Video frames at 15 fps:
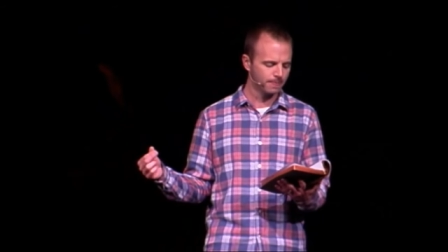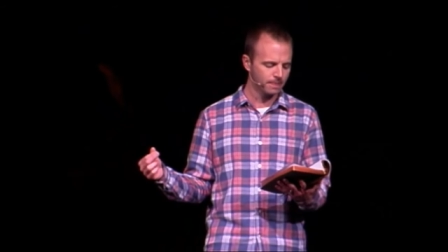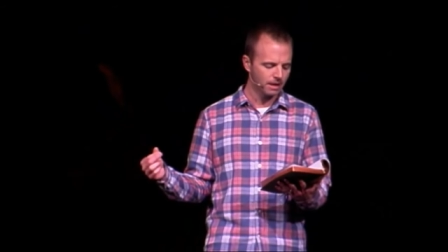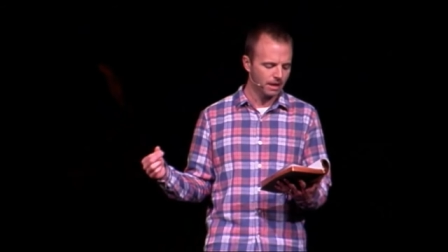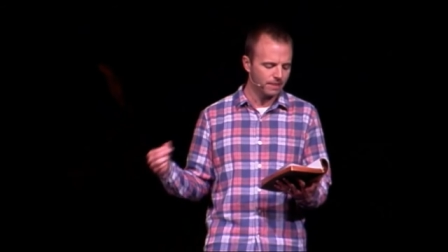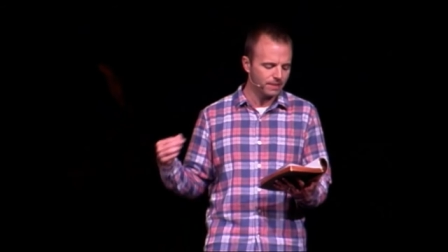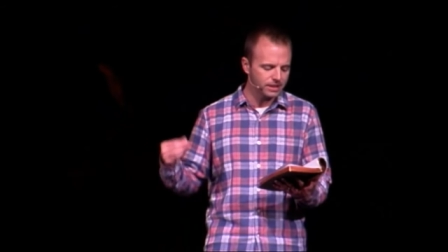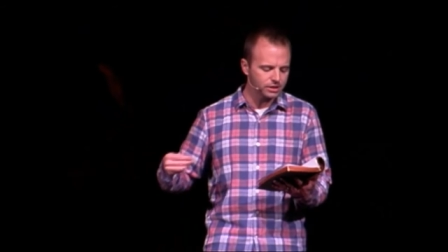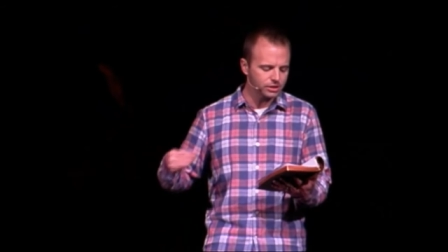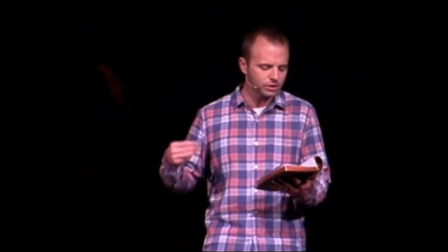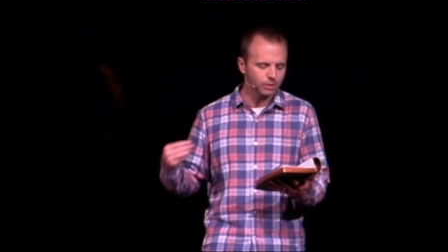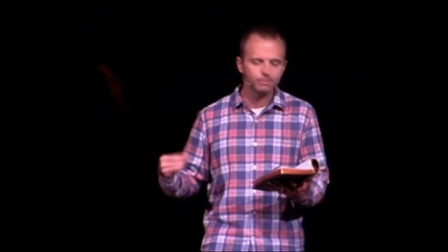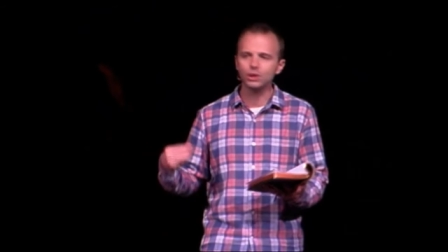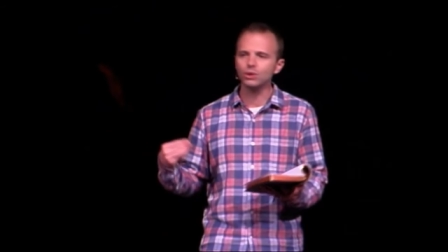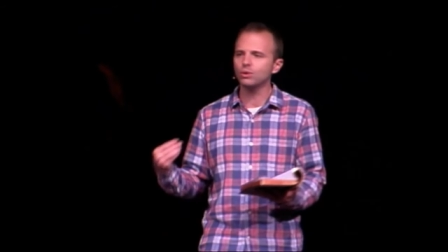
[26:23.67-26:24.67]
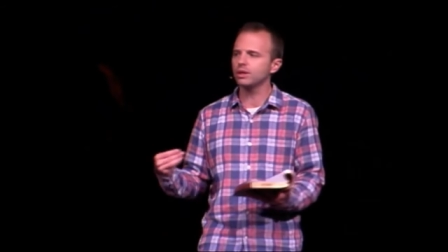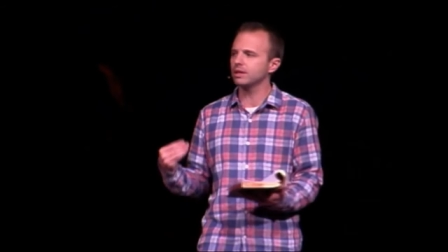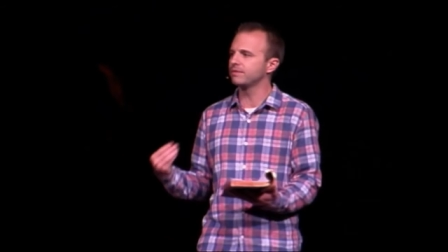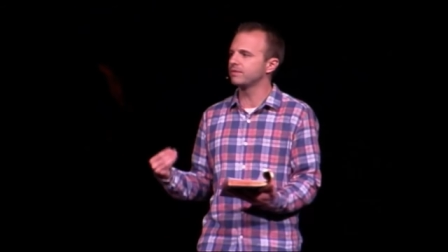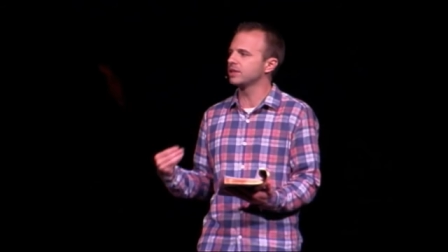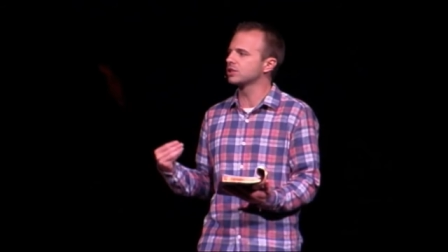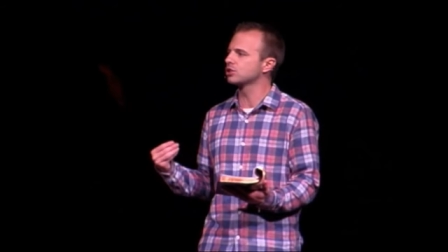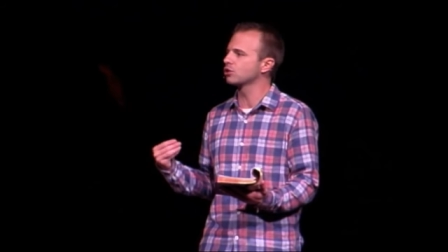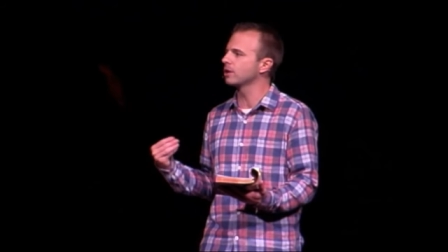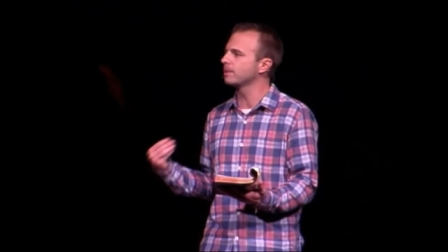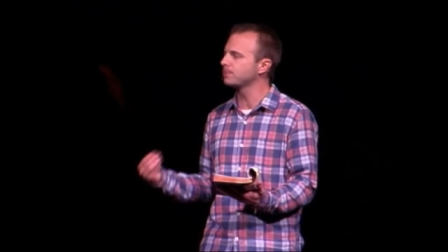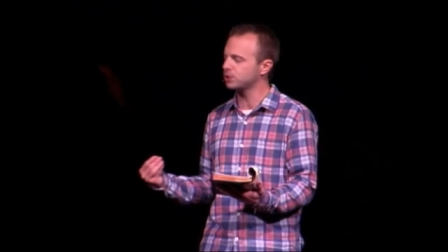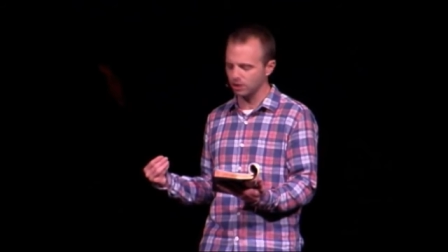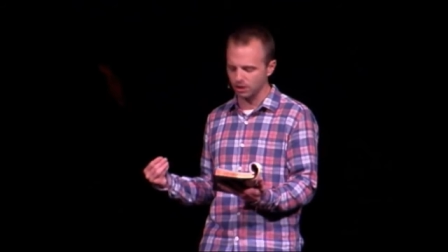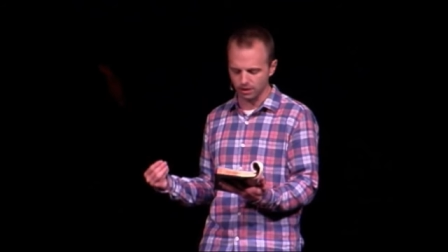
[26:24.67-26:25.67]
And this is the beauty of this
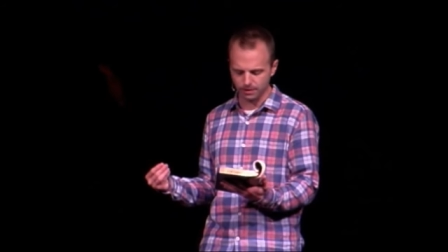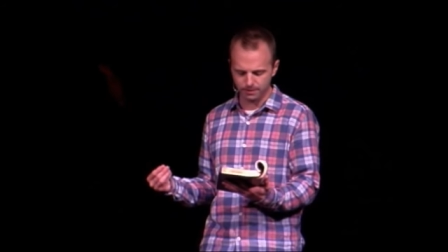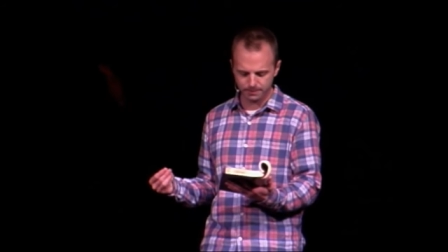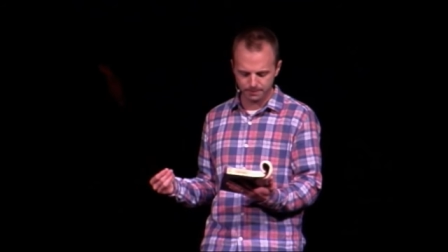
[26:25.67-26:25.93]
scripture.